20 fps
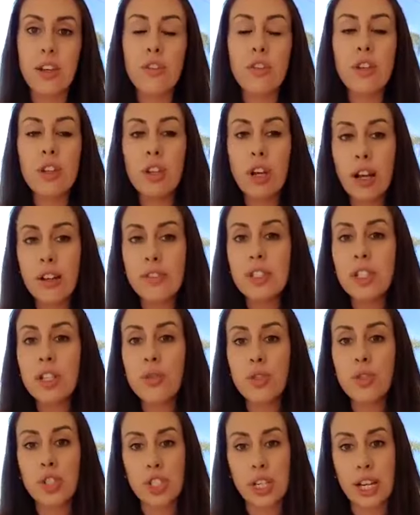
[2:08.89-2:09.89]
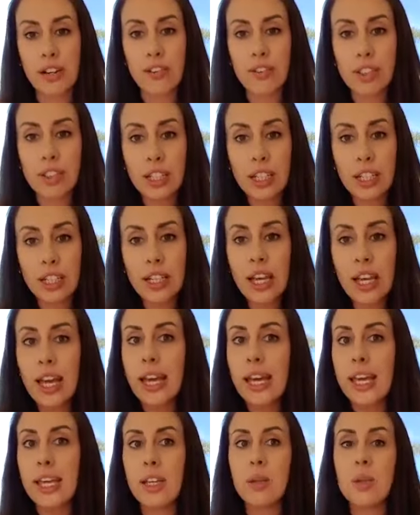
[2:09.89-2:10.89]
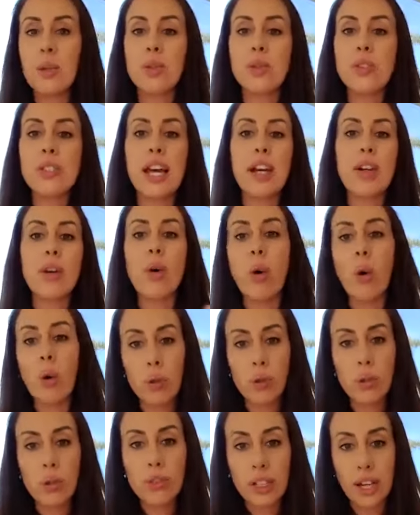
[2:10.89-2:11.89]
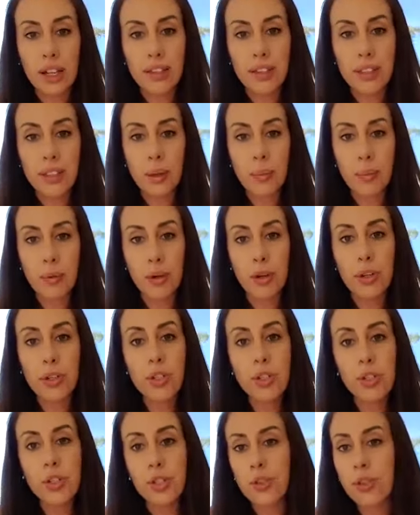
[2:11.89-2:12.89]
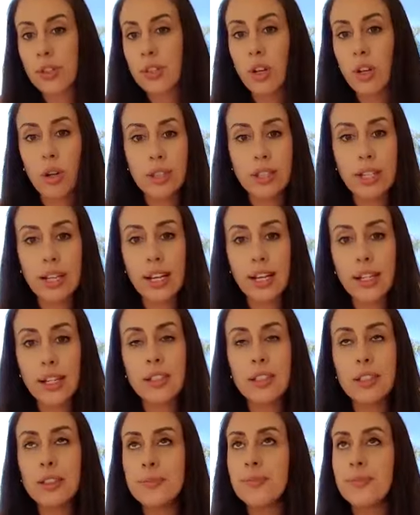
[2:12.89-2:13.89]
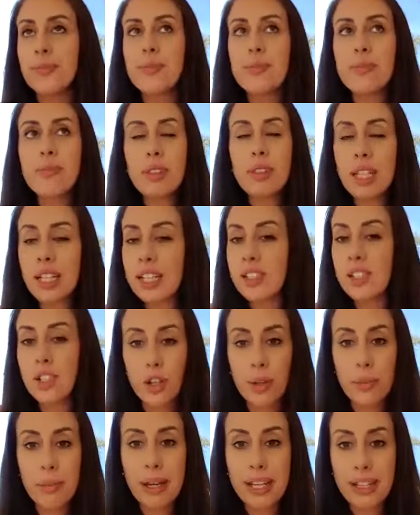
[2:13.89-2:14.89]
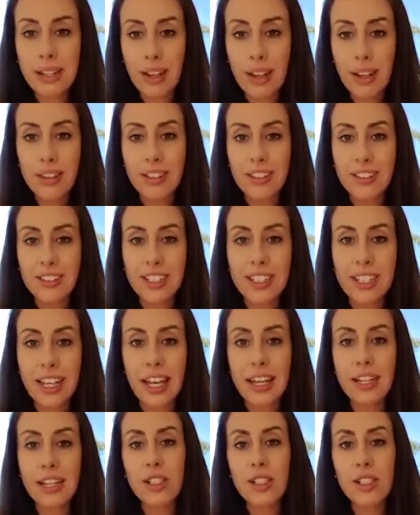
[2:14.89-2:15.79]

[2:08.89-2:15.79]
If your lifestyle generally equals an all or nothing approach during the holidays, it's going to mean nothing. Okay.